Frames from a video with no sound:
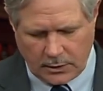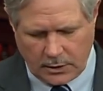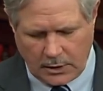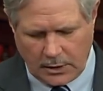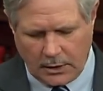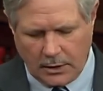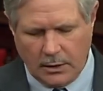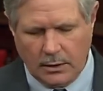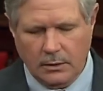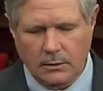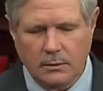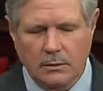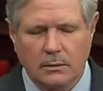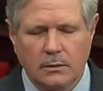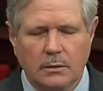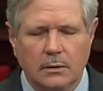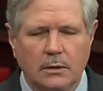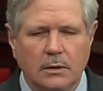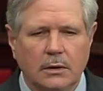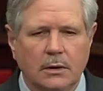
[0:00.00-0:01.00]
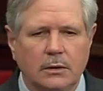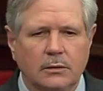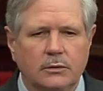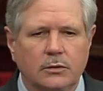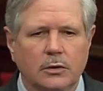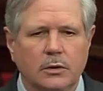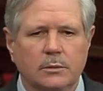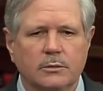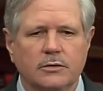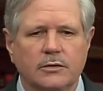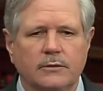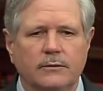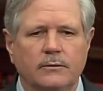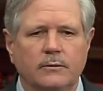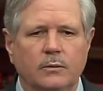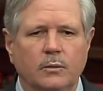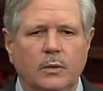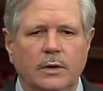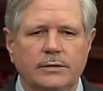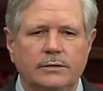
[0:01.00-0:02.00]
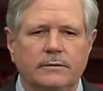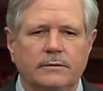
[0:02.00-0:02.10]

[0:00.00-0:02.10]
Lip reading: And in terms of what the